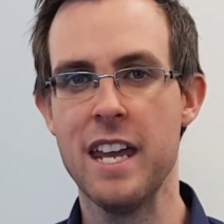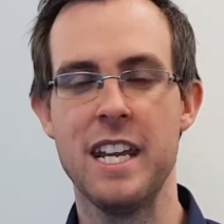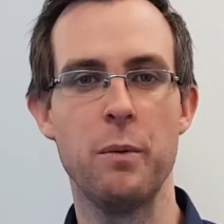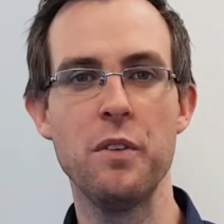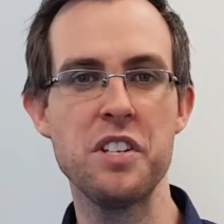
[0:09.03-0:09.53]

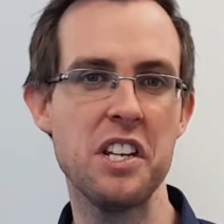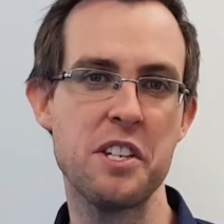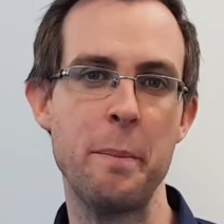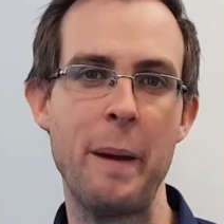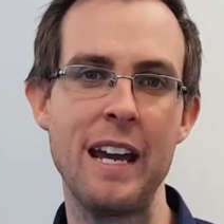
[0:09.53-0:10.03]
Now we've seen
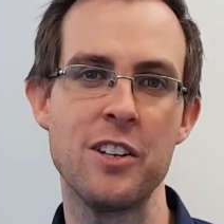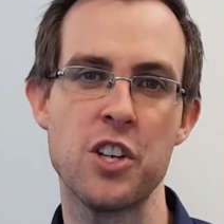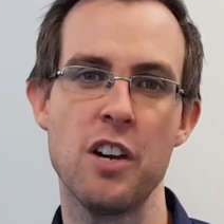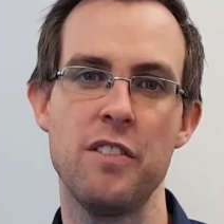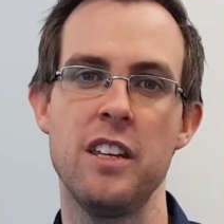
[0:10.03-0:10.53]
some patterns
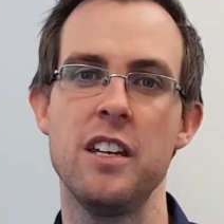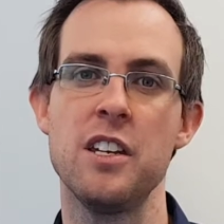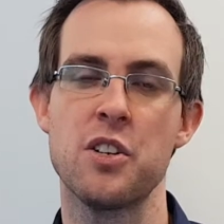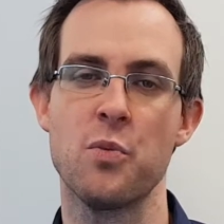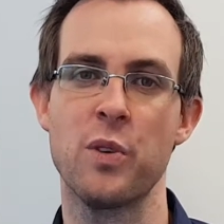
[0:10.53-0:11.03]
over the
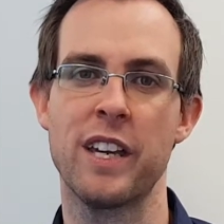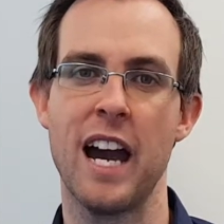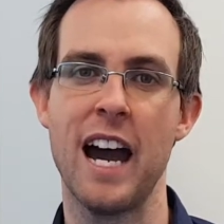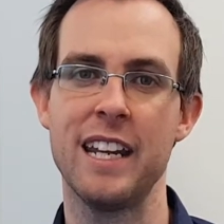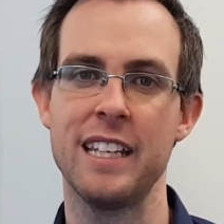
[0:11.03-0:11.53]
years
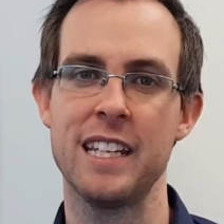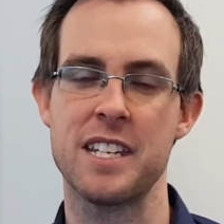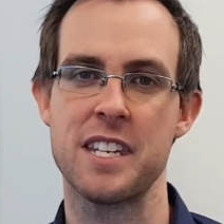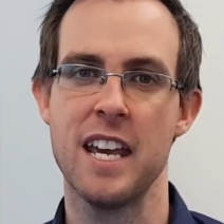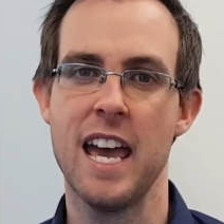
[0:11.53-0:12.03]
regarding
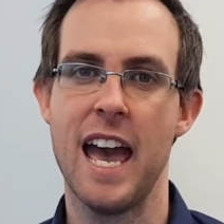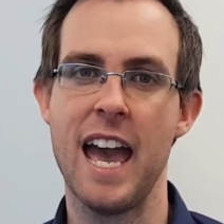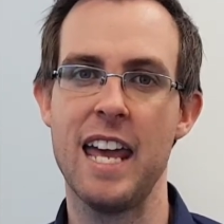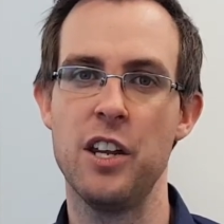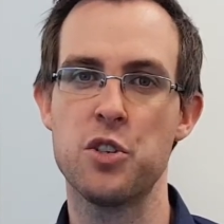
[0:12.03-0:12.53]
this,
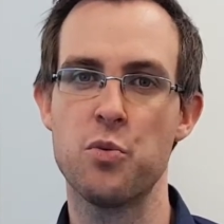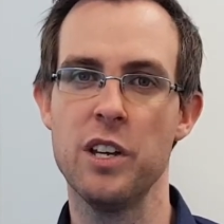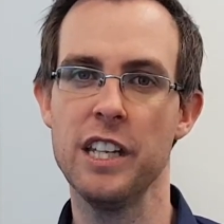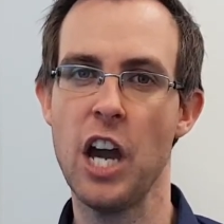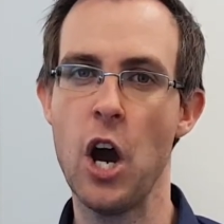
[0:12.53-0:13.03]
and it's
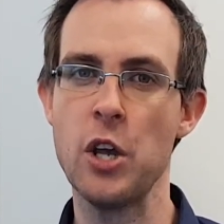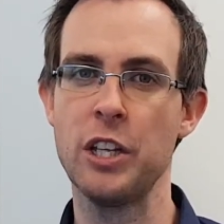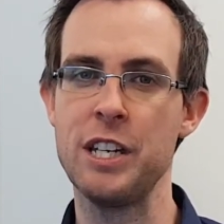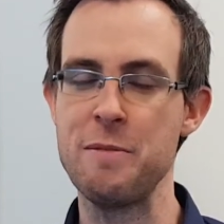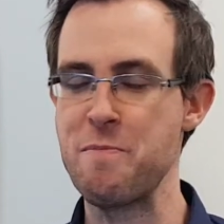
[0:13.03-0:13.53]
really
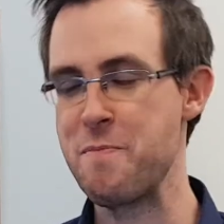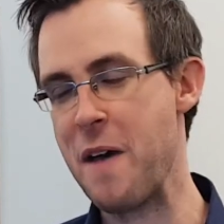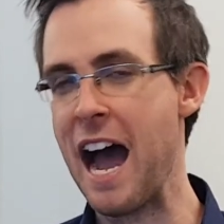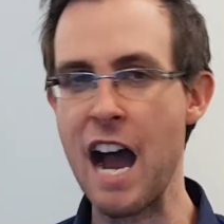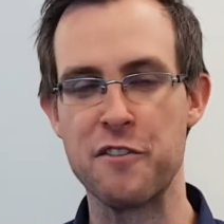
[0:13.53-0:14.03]
only
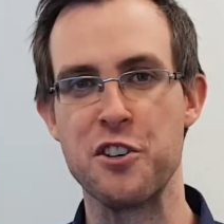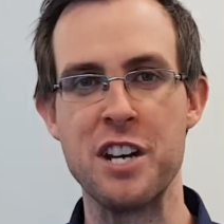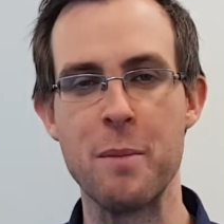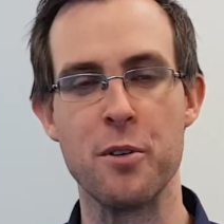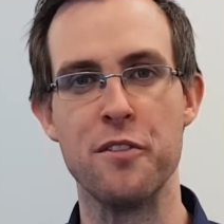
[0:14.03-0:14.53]
after a
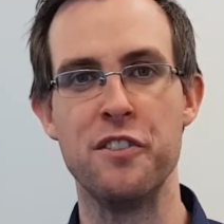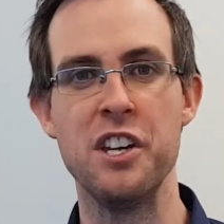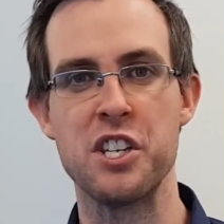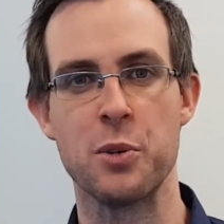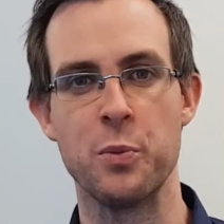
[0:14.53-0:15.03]
number of
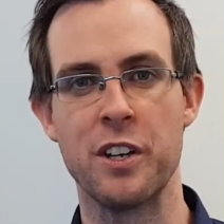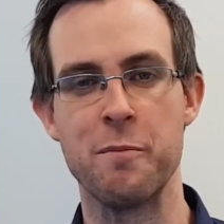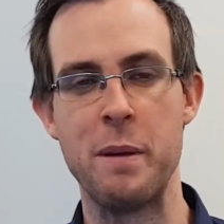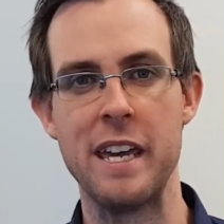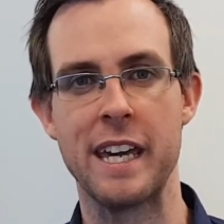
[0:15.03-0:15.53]
years that we
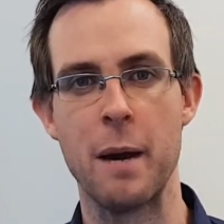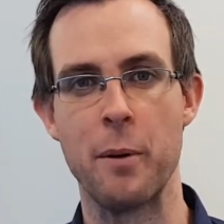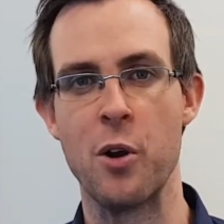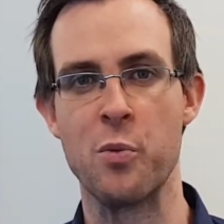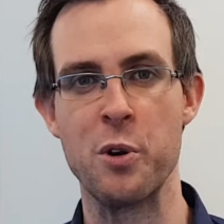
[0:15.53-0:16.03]
can pick
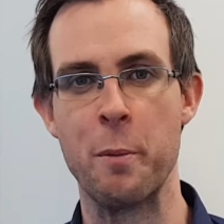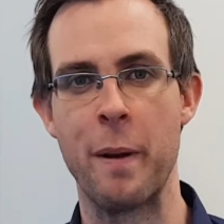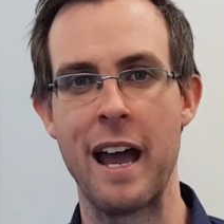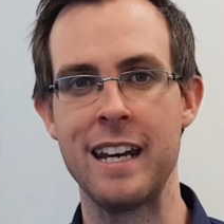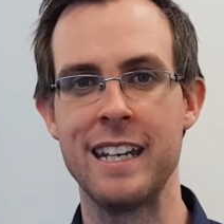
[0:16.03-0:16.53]
up a real
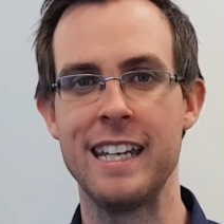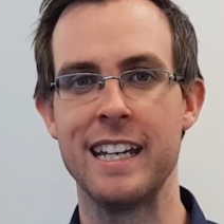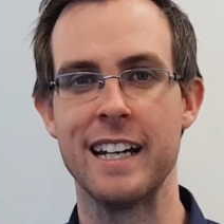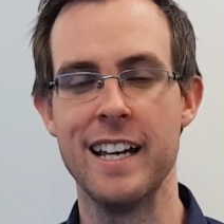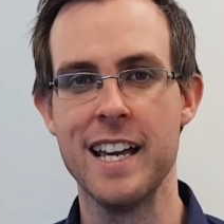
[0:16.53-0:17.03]
pattern
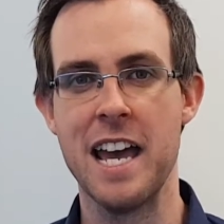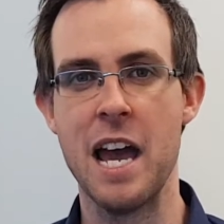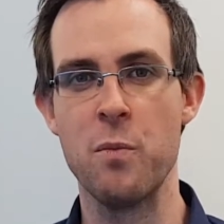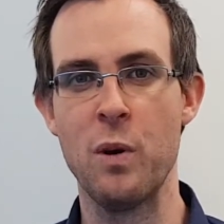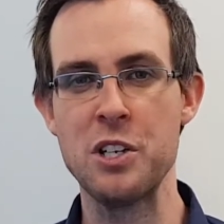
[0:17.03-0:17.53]
here.
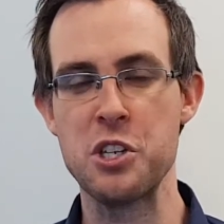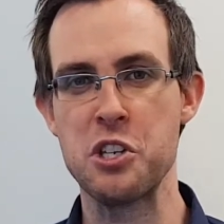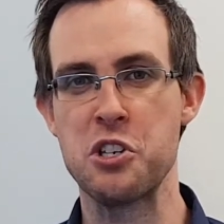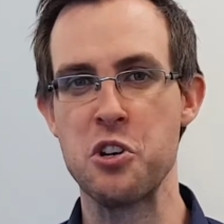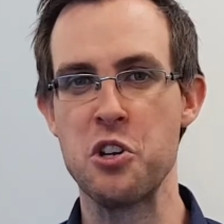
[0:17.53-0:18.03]
And once the
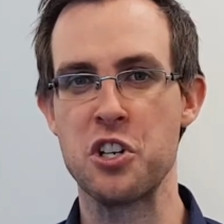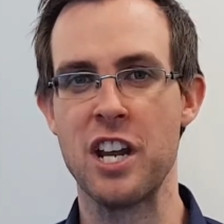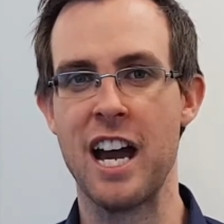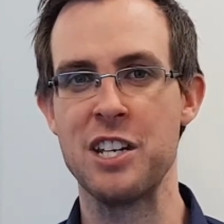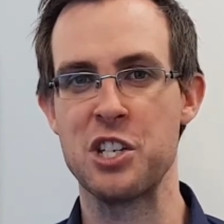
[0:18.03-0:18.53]
surgeon
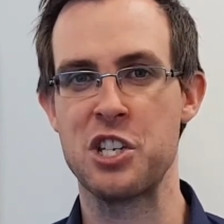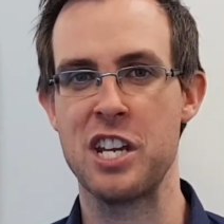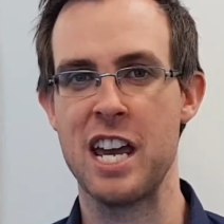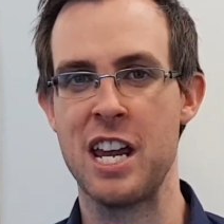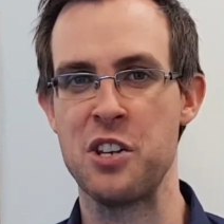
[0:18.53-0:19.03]

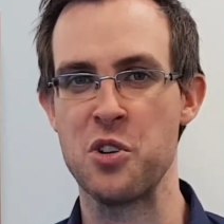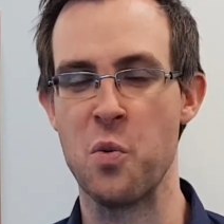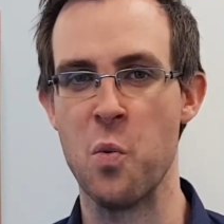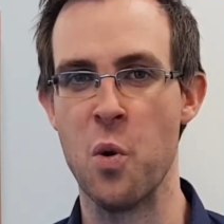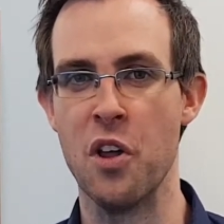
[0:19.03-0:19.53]
understands
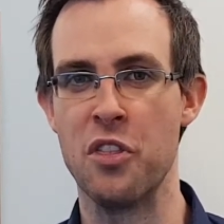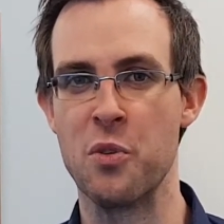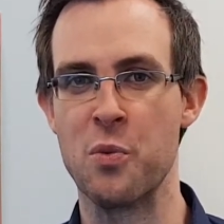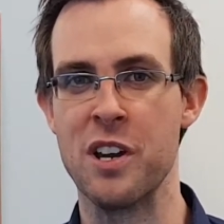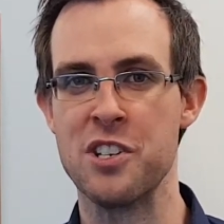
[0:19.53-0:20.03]
what the
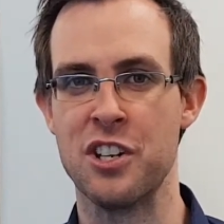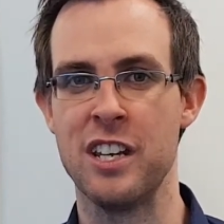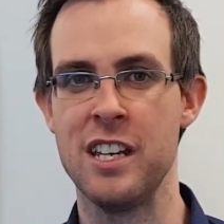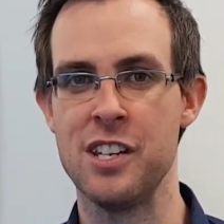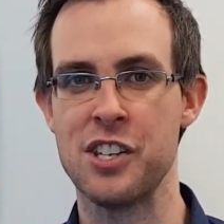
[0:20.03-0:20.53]
reason
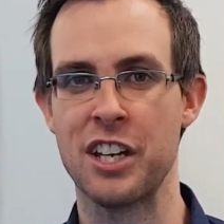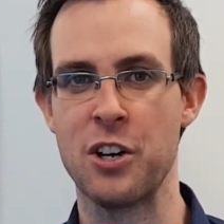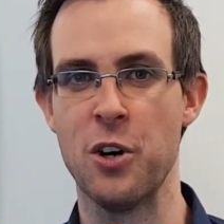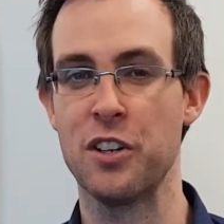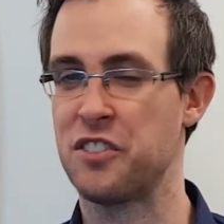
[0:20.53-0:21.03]
is, they
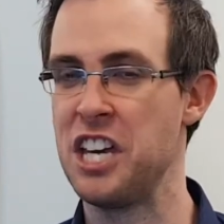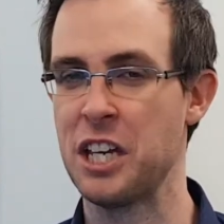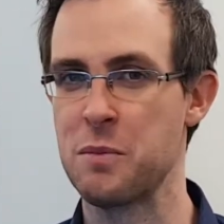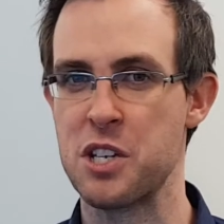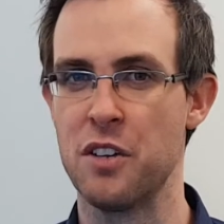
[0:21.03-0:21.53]
kind of kick
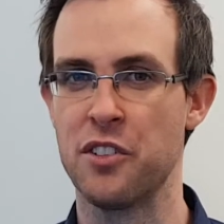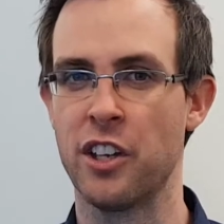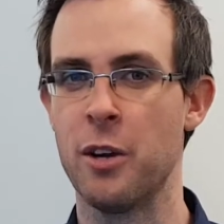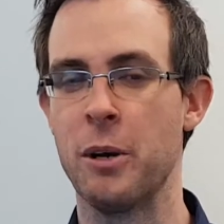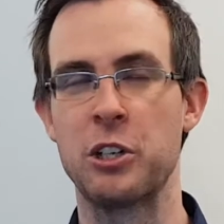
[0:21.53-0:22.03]
themselves and
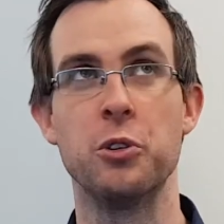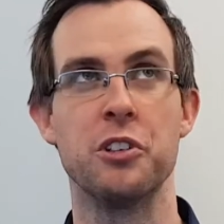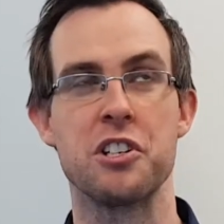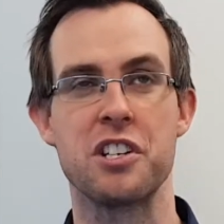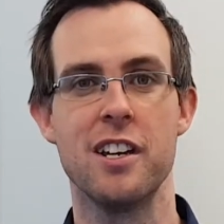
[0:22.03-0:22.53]
go, my
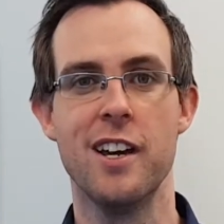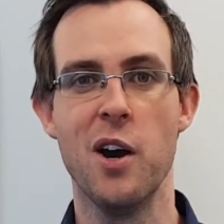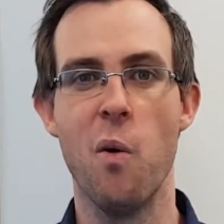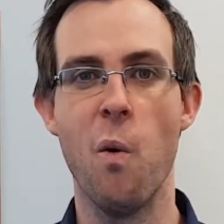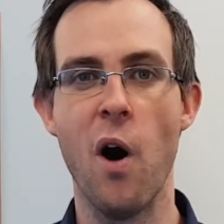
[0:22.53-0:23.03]
goodness,
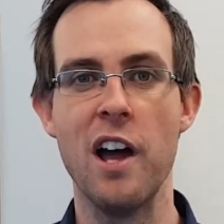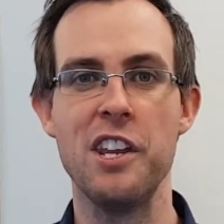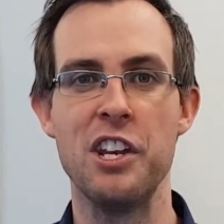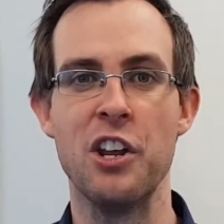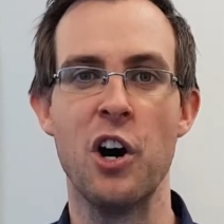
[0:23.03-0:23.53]
why
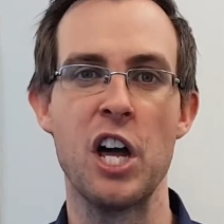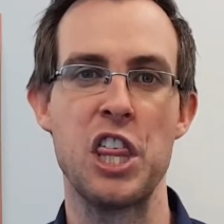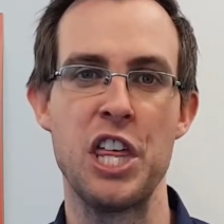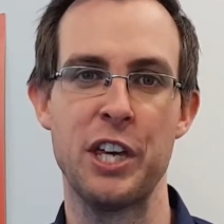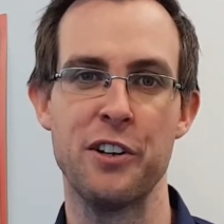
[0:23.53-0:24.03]
didn't I
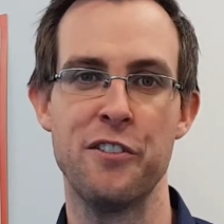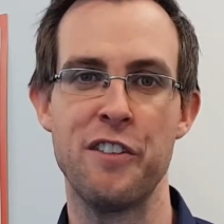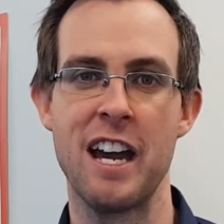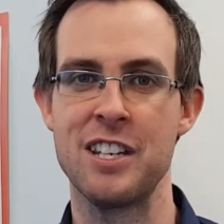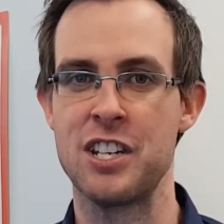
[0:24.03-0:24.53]
think of
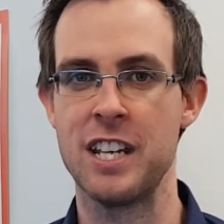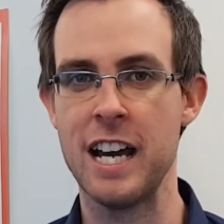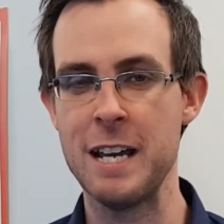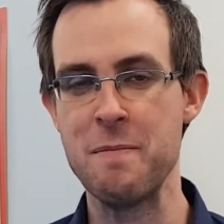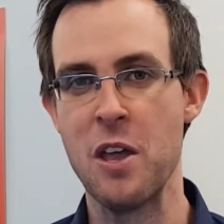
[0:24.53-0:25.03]
that? And
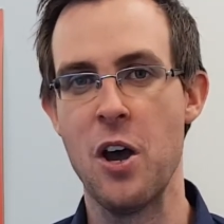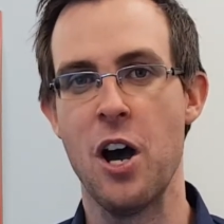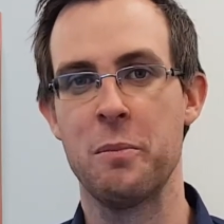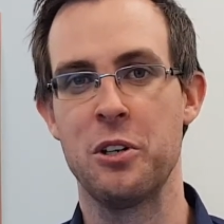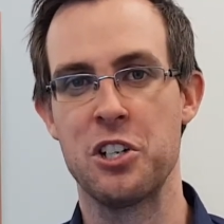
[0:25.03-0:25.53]
today
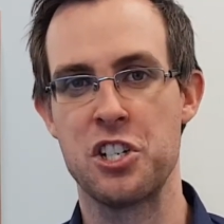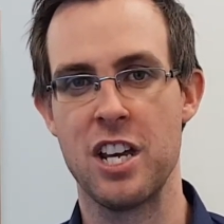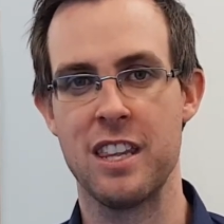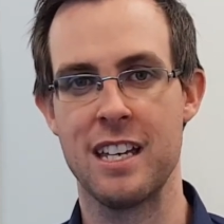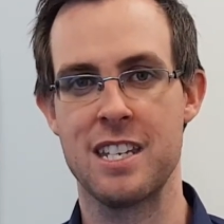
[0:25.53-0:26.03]
I'm going to
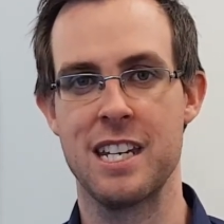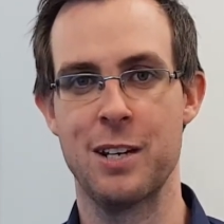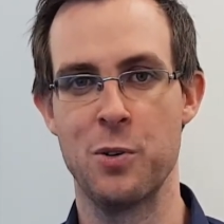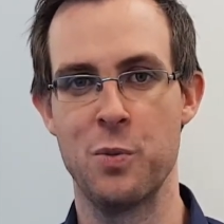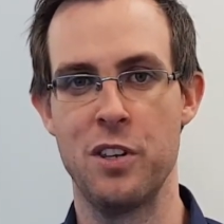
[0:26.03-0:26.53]
share that
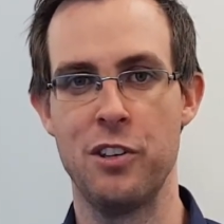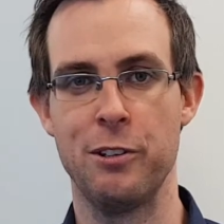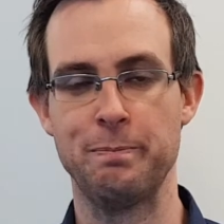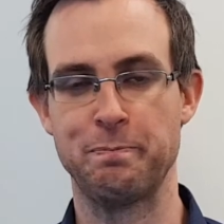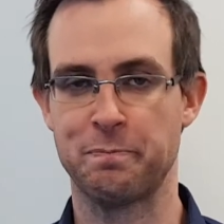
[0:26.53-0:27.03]
secret with you.